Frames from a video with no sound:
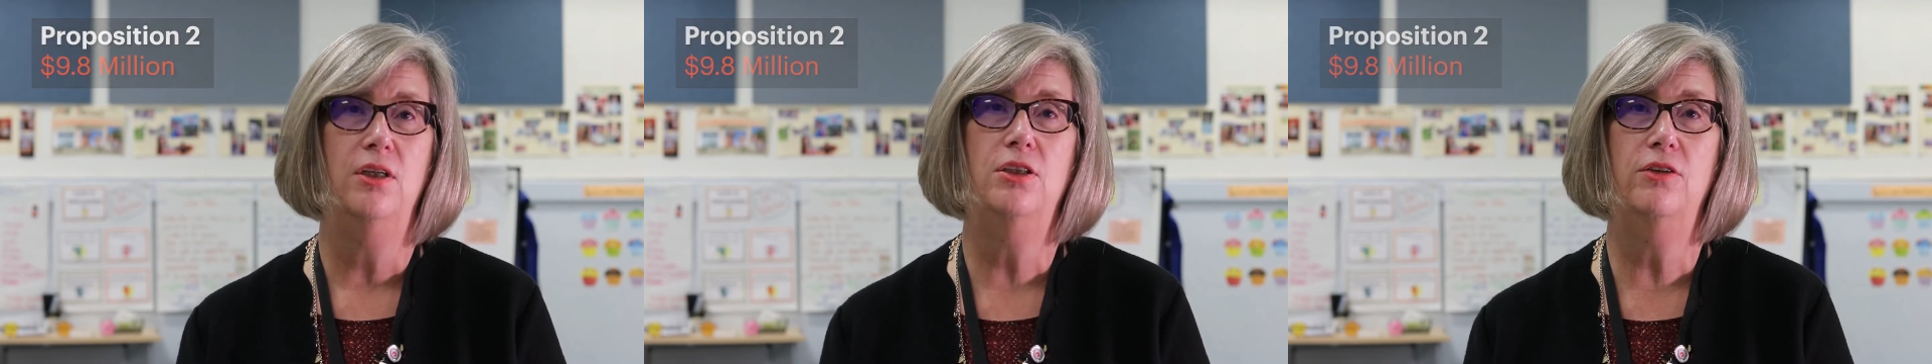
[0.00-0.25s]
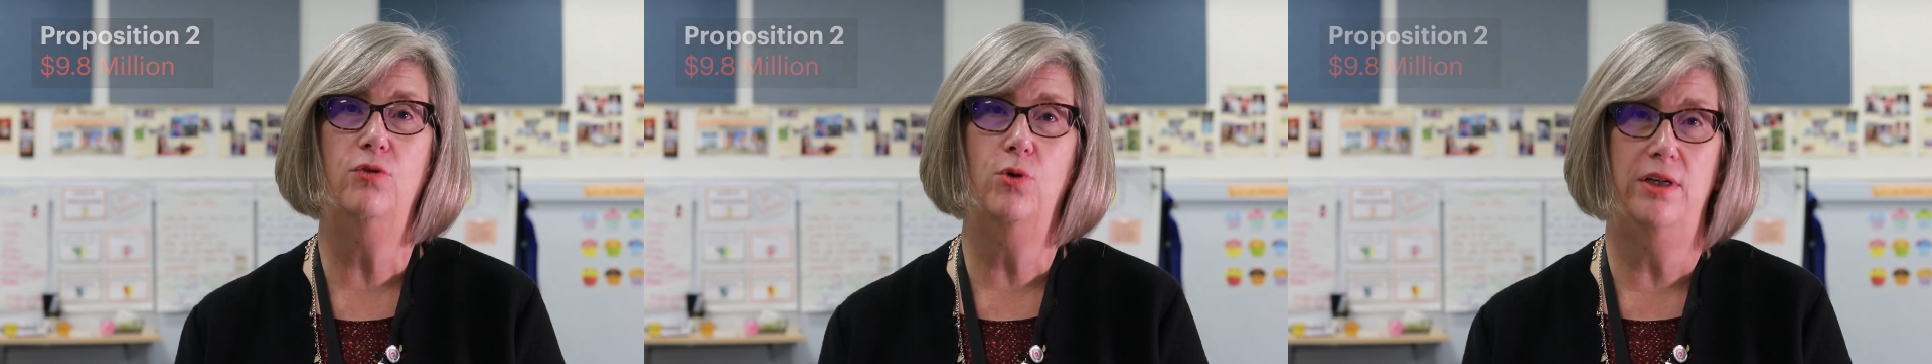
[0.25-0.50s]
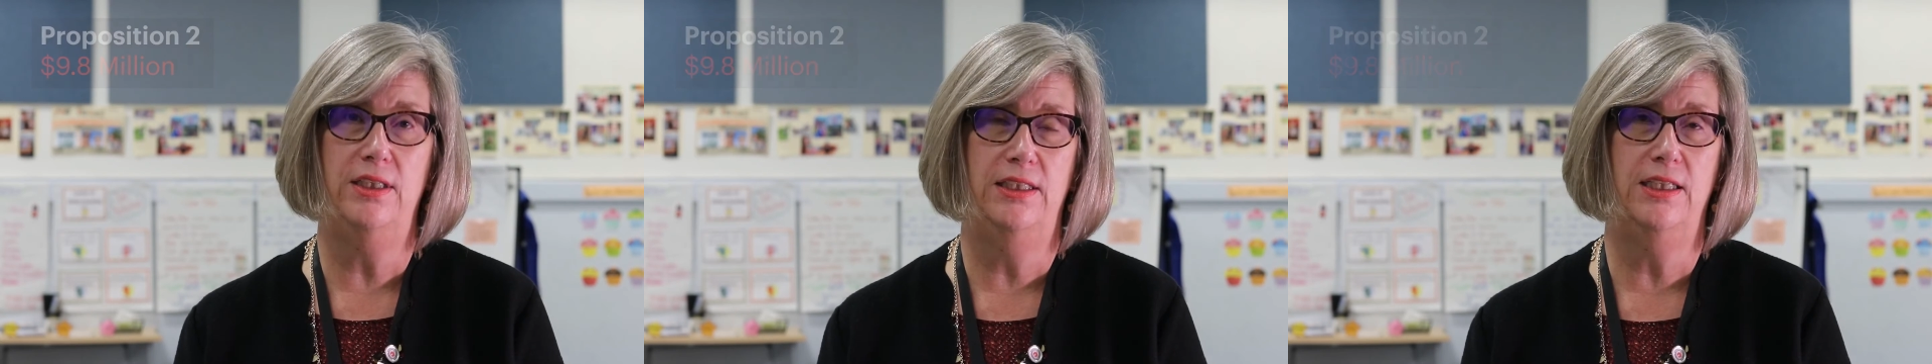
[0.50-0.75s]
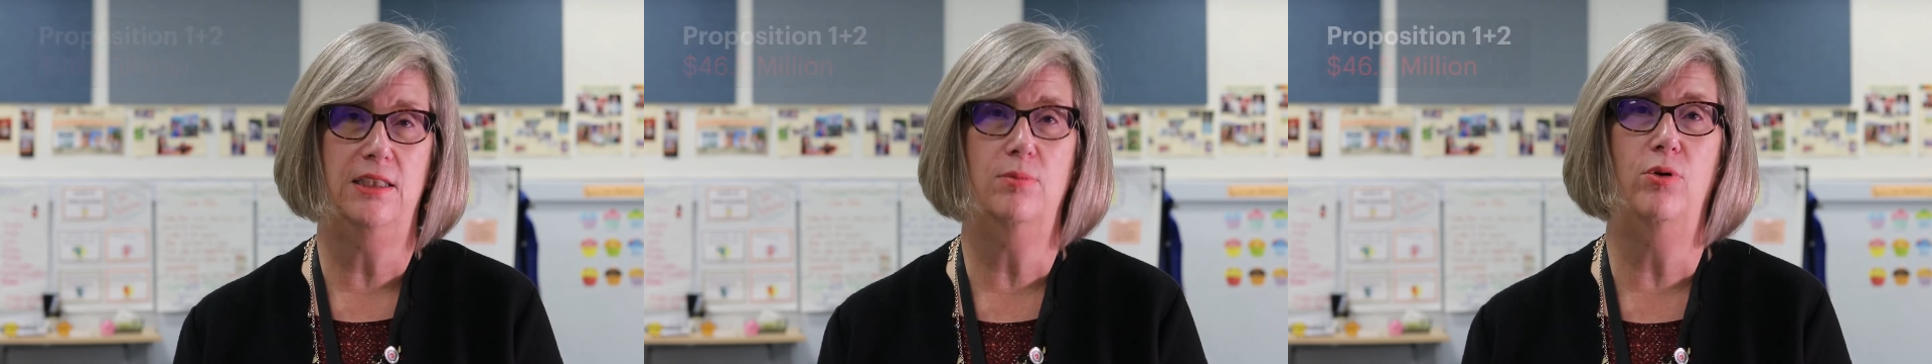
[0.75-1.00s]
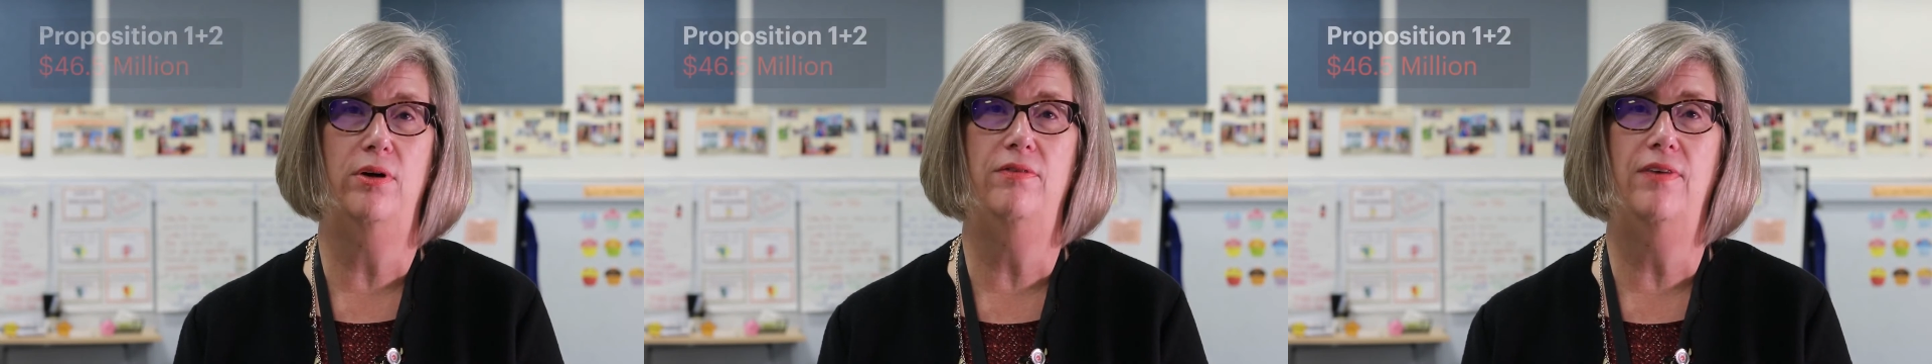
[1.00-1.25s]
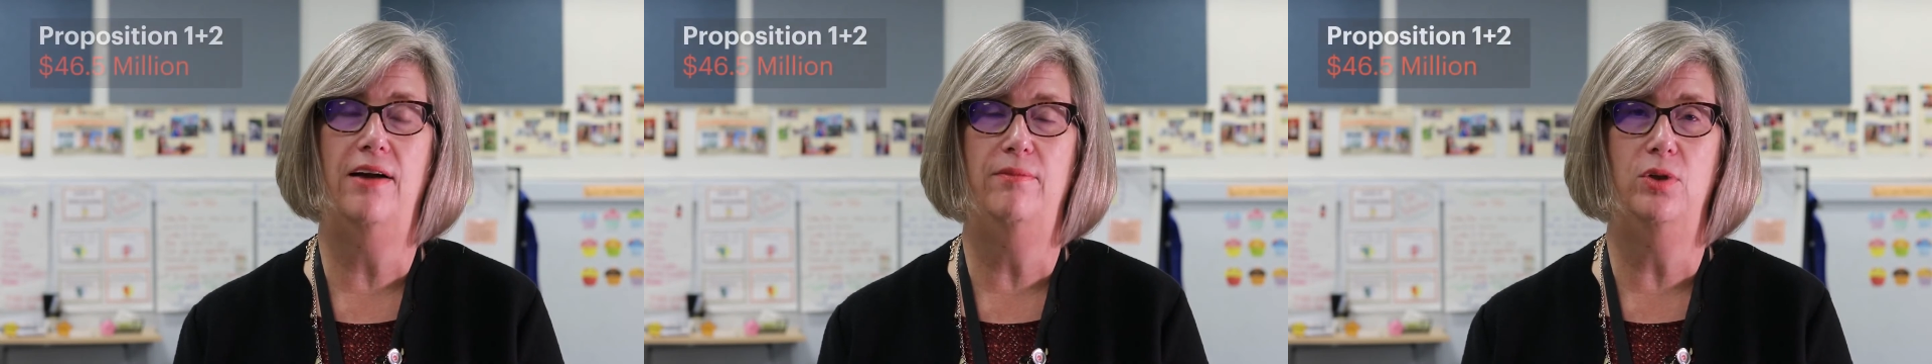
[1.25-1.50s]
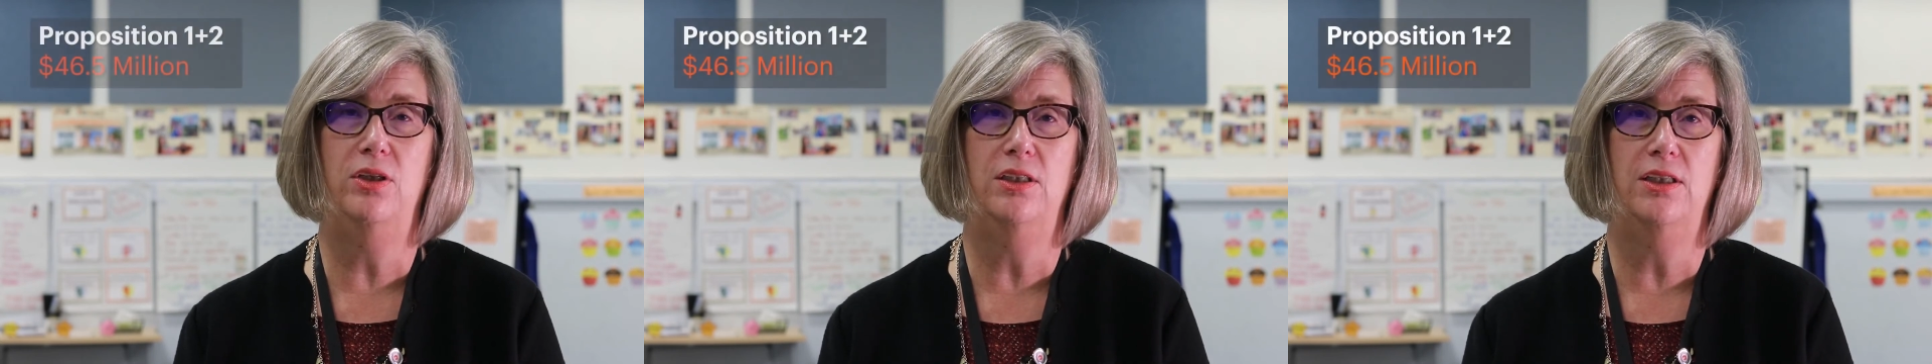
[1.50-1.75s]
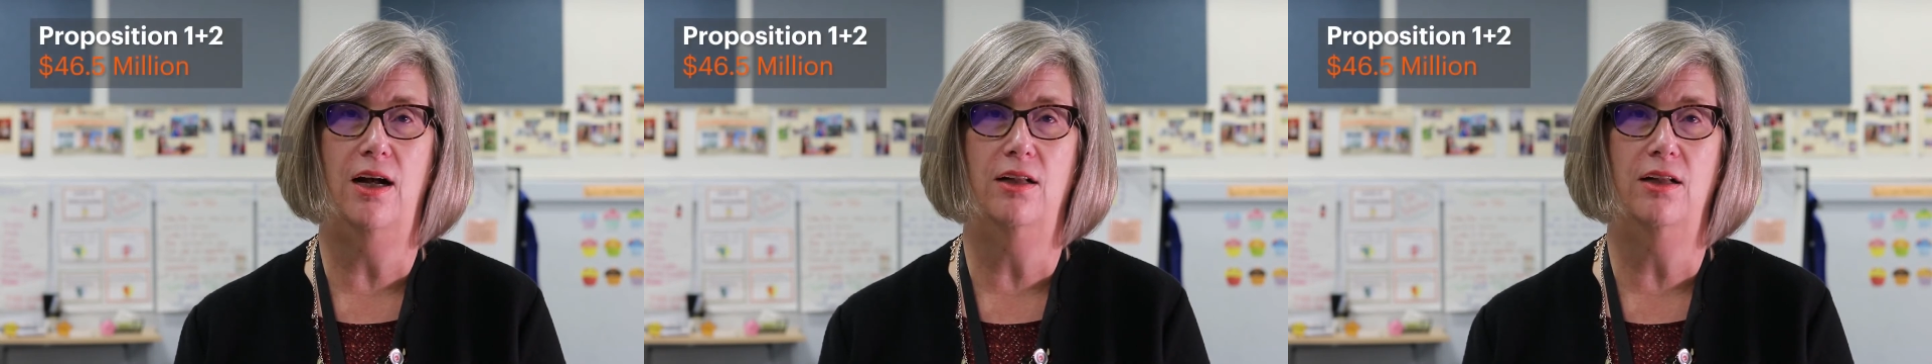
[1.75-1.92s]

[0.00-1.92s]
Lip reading: to $46.5 million.